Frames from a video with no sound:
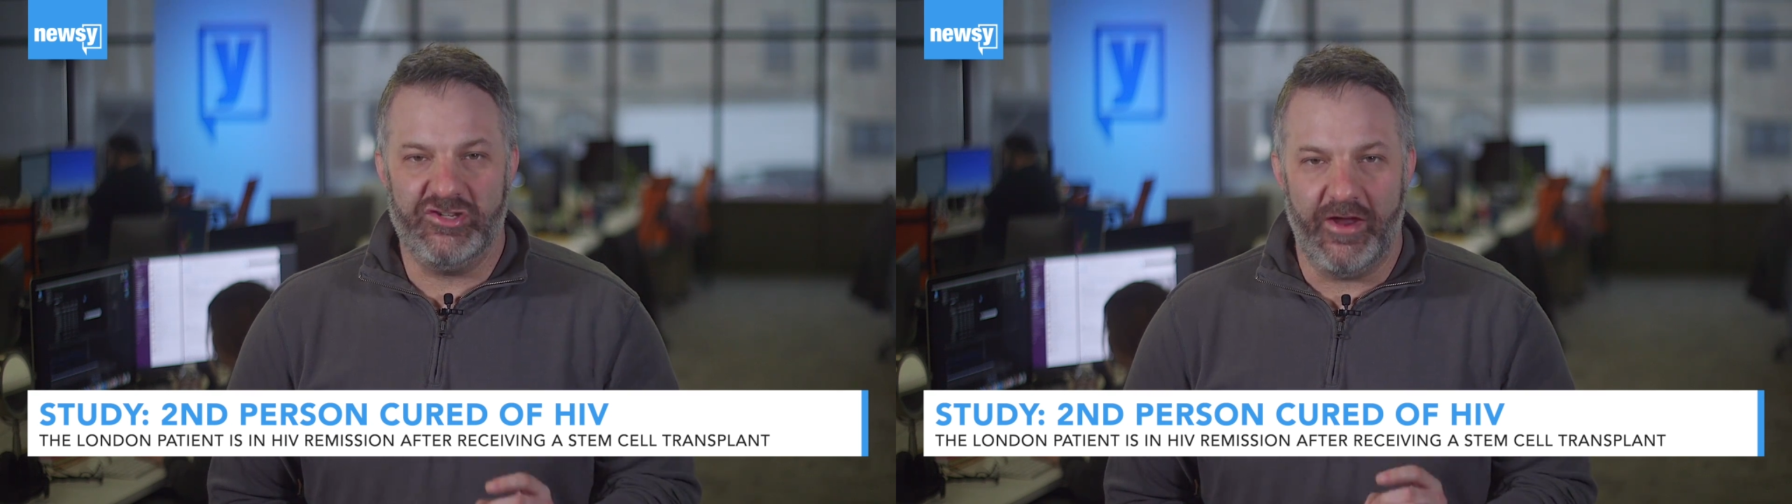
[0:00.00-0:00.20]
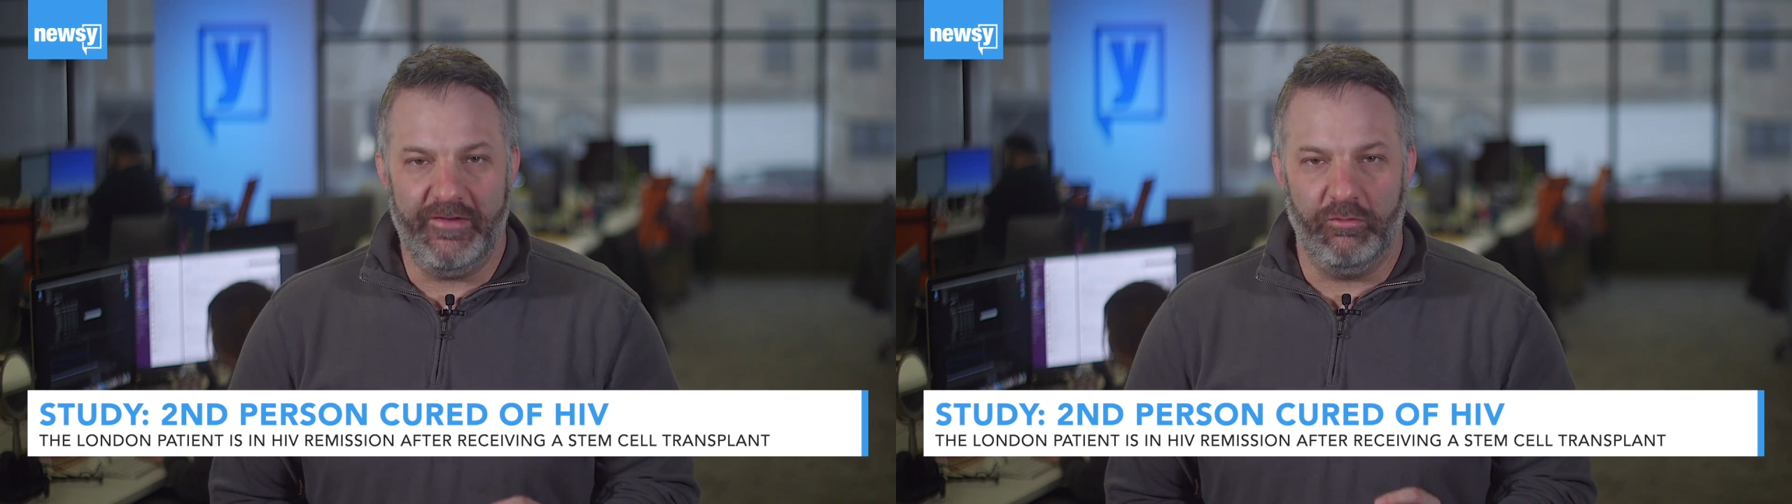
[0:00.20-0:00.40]

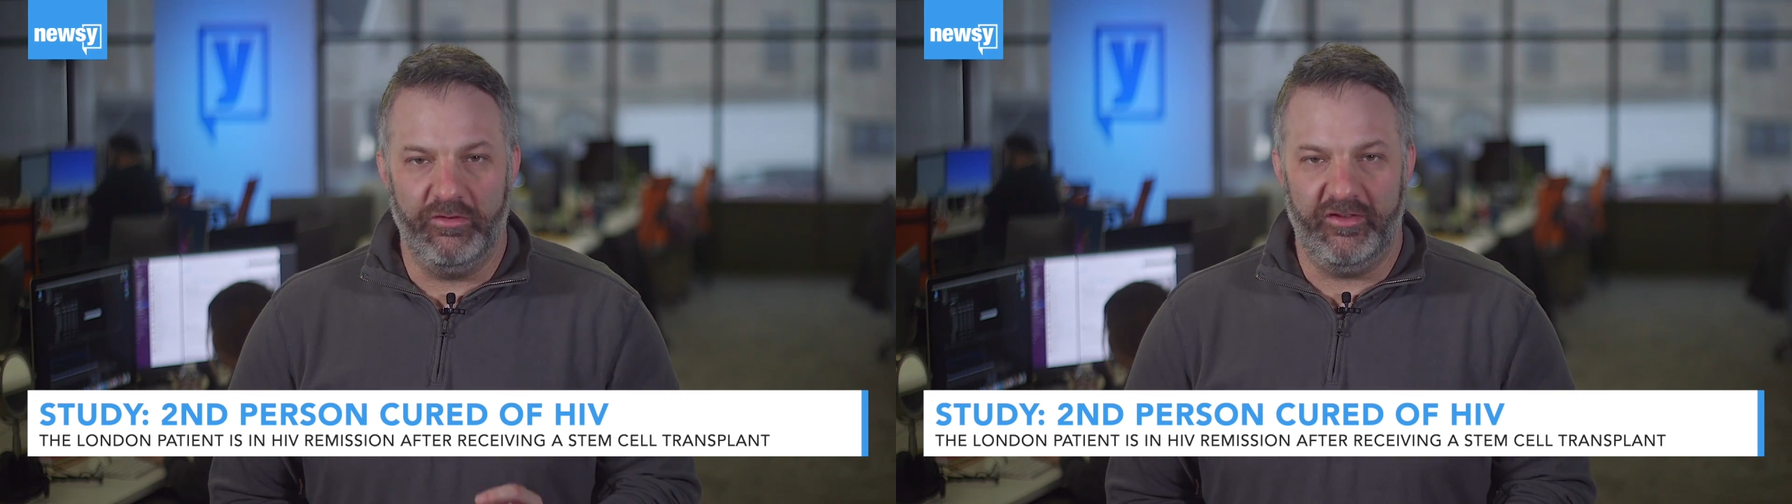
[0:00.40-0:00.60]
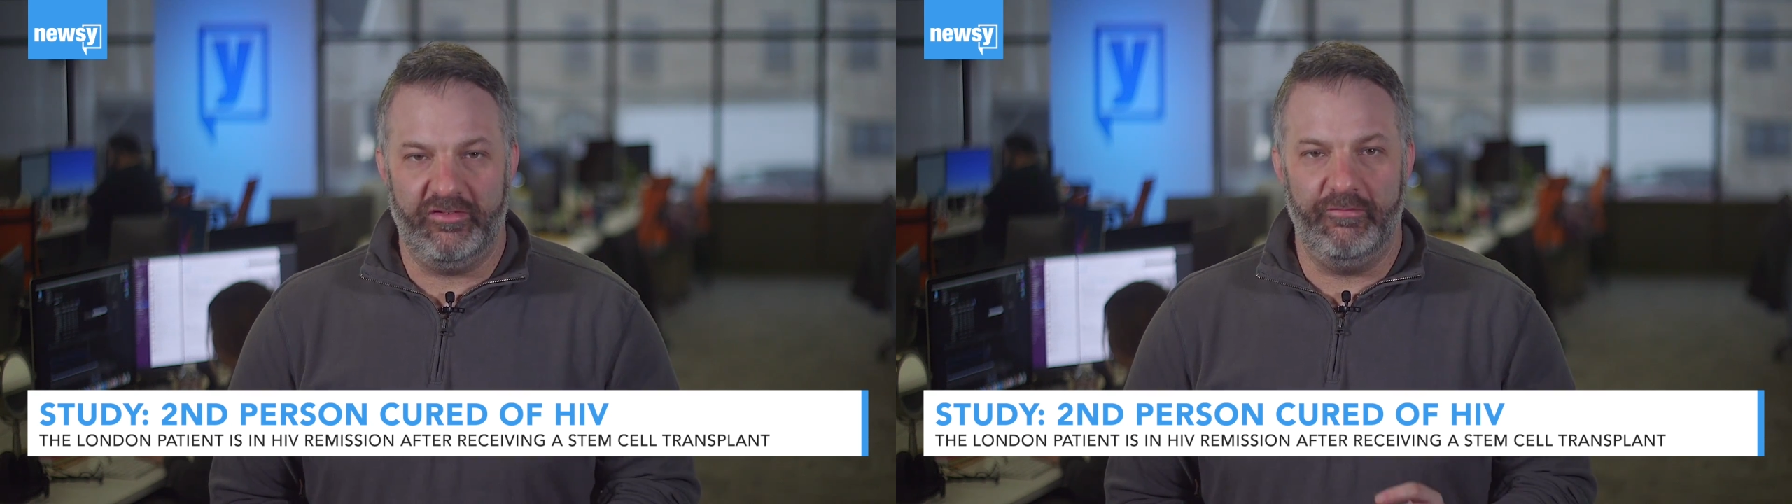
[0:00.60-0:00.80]
HIV
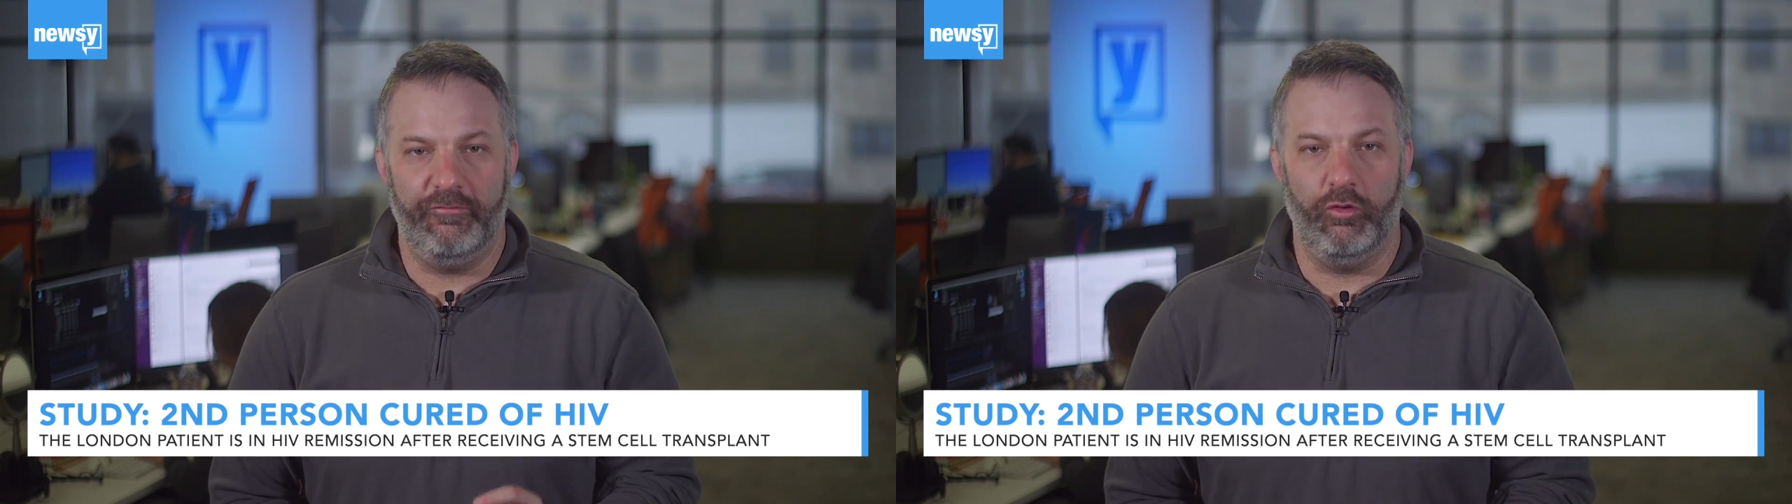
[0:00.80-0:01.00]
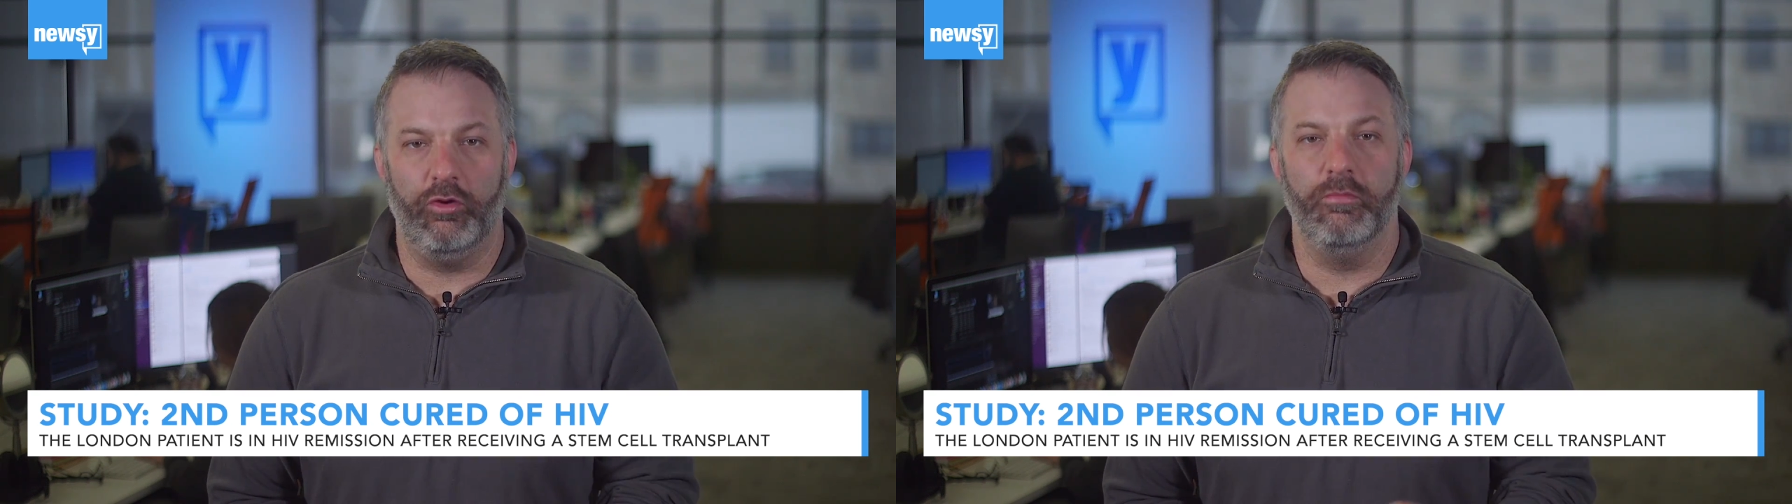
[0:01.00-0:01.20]

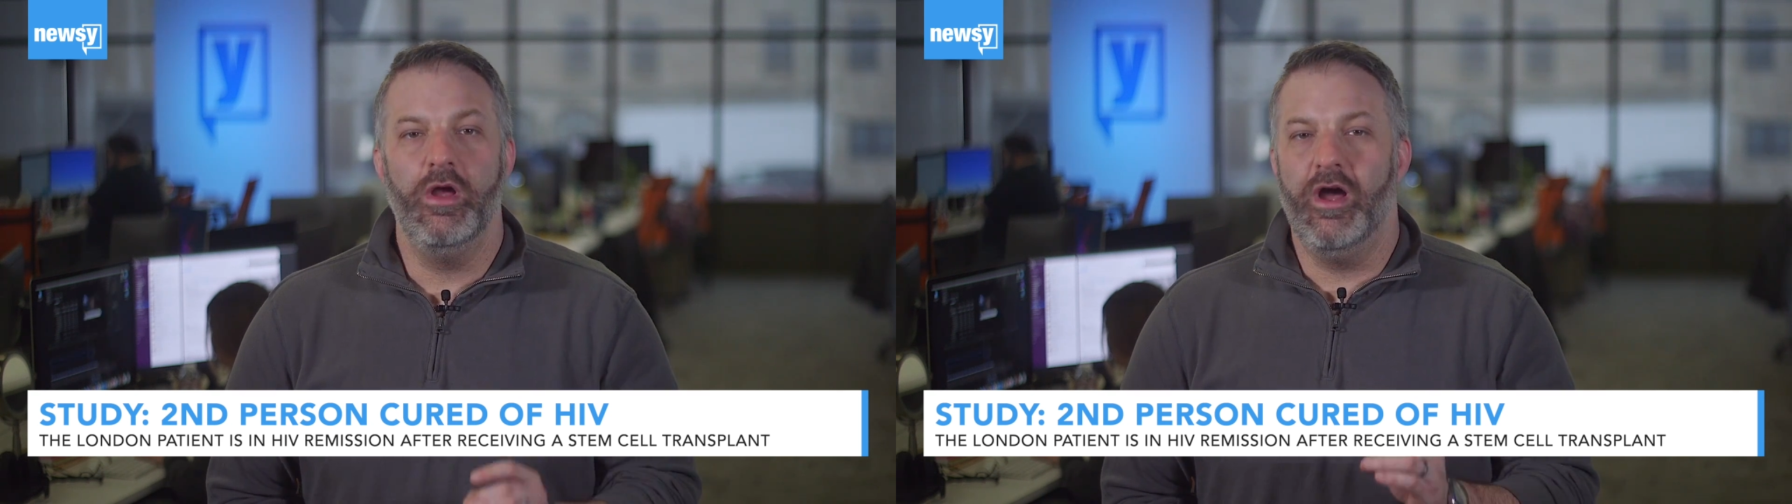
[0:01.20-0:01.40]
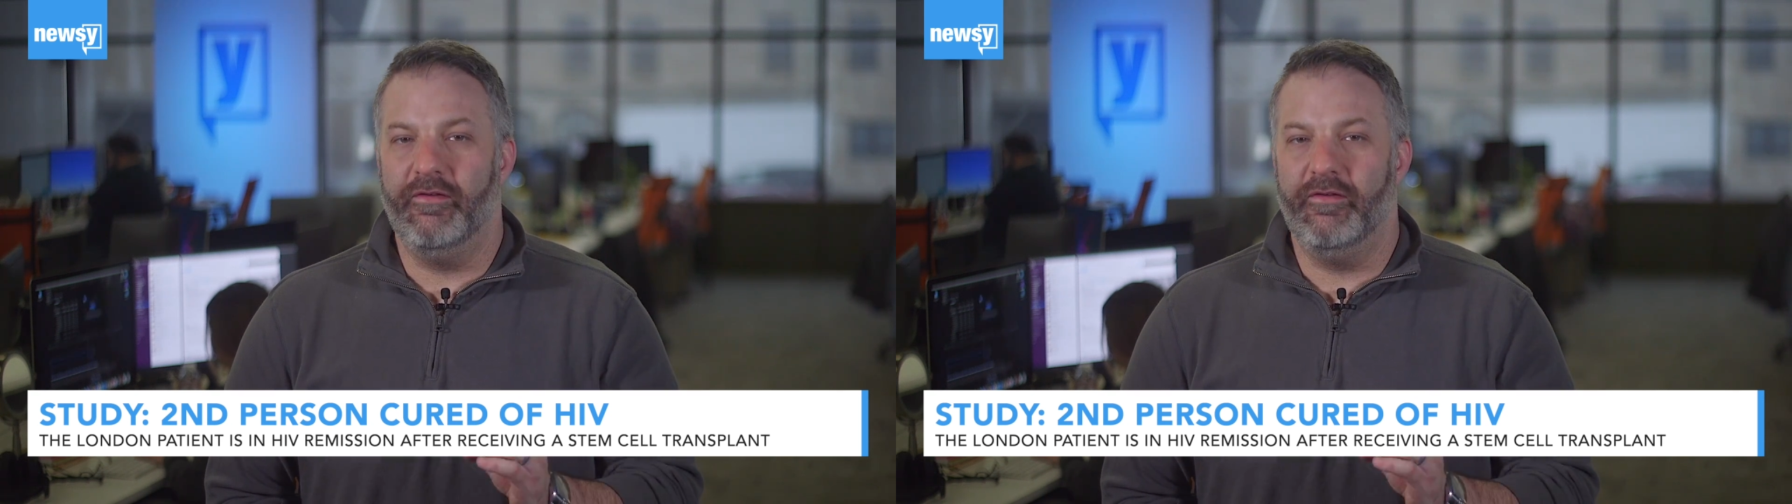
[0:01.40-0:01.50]
resistant form